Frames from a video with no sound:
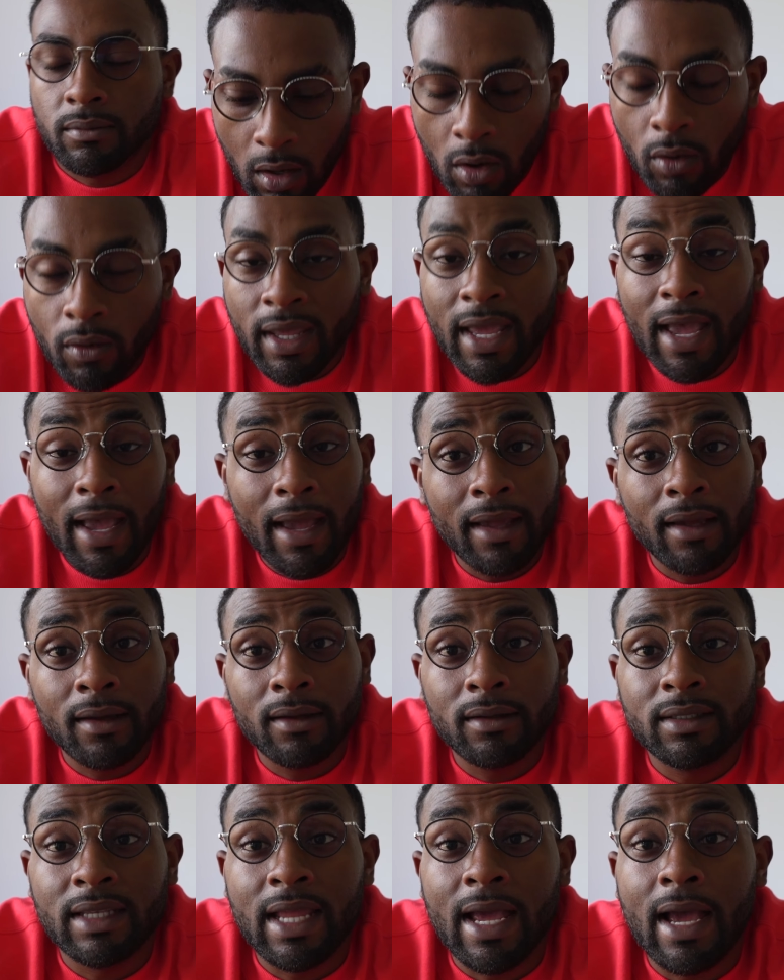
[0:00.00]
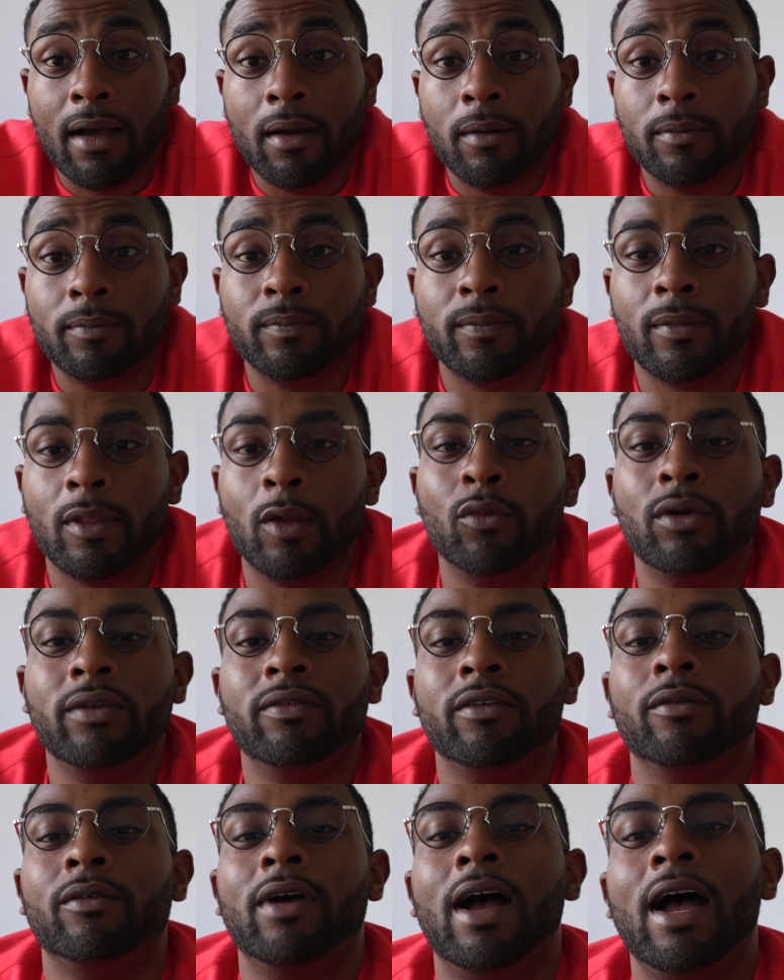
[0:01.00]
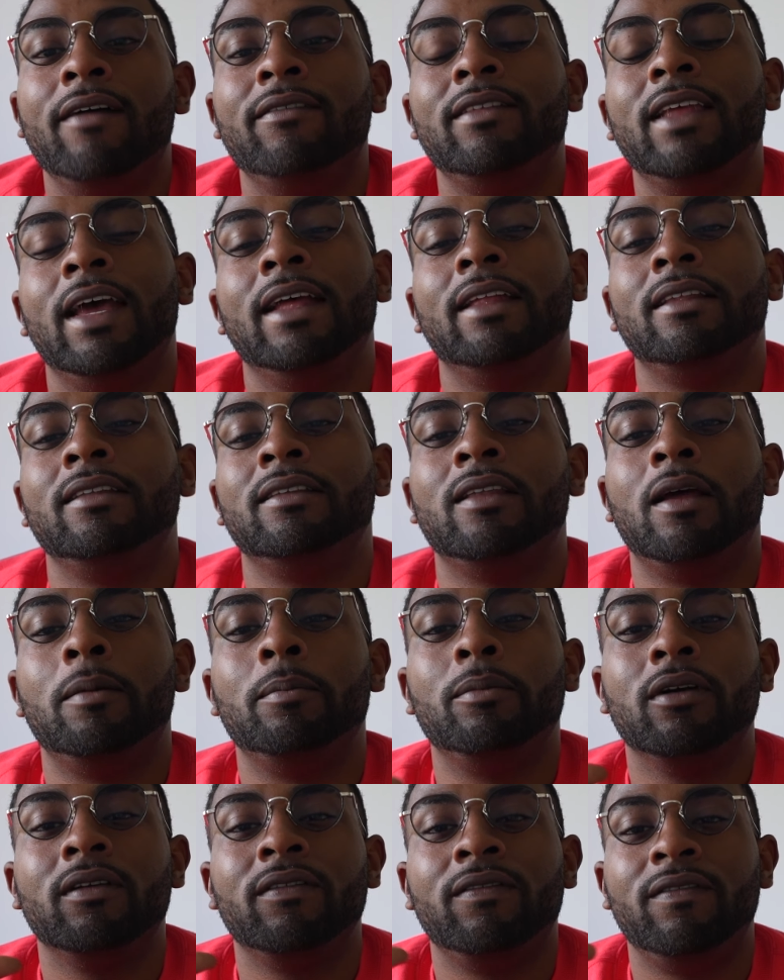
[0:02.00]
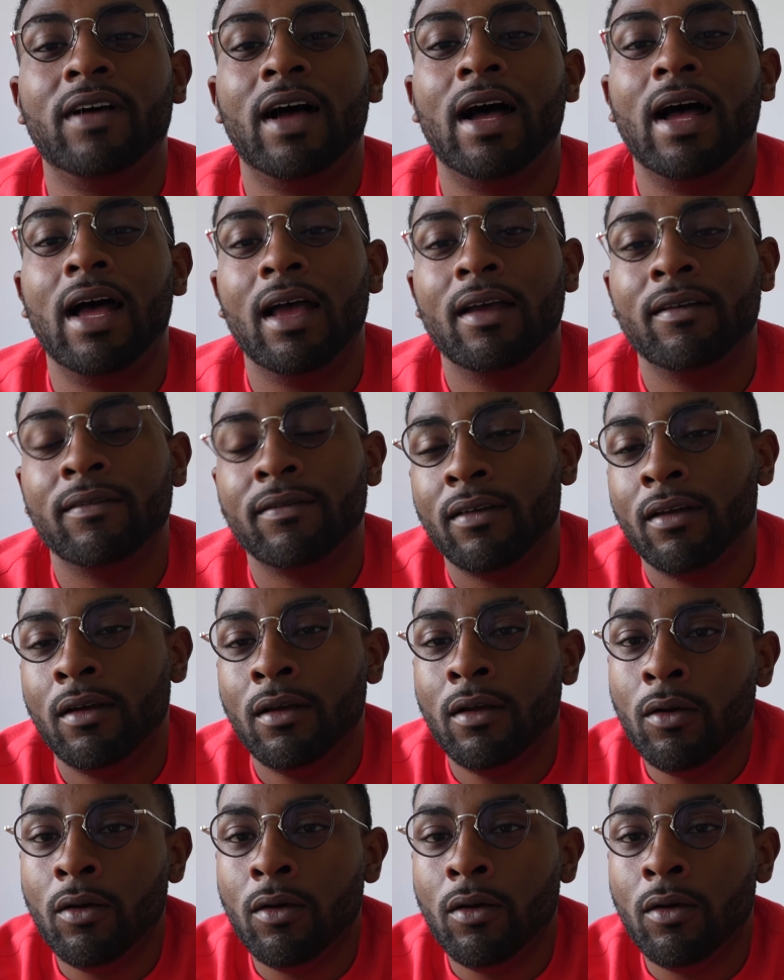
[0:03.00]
Okay, now we've arrived at number five